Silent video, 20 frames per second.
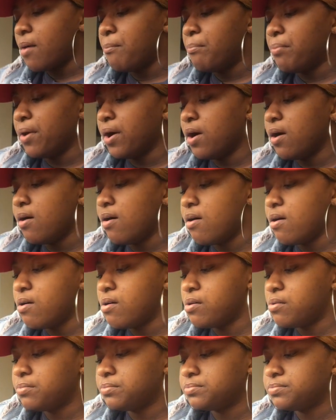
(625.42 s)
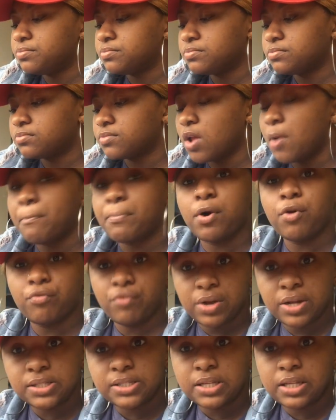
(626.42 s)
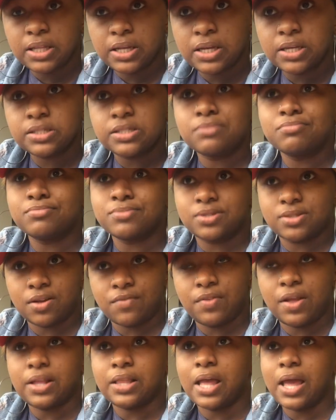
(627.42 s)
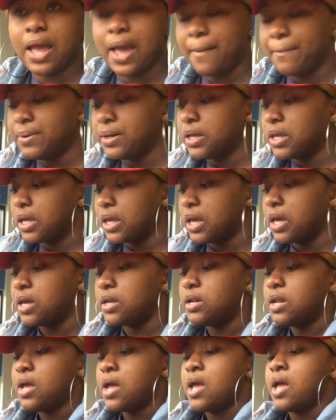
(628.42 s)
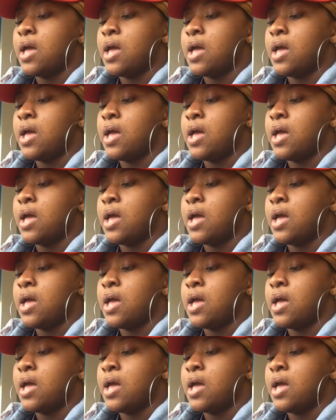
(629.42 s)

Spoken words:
But recently, some stuff like that happened again,